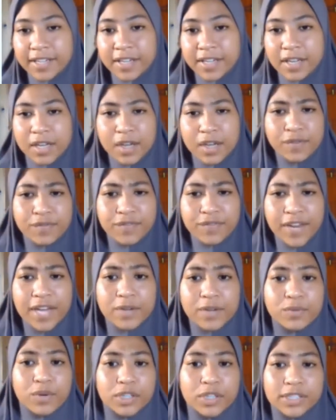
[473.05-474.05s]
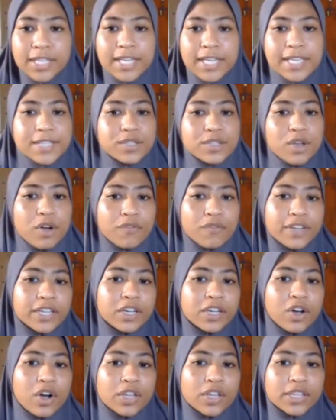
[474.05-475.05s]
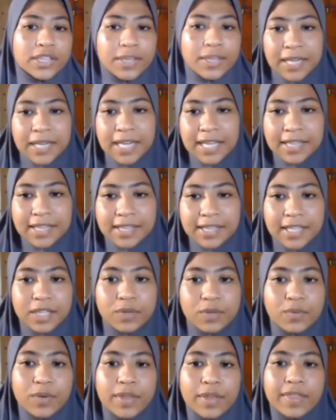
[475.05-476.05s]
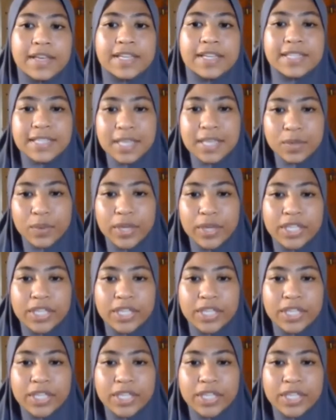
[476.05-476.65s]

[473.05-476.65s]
Flood water is often contaminated with sewage,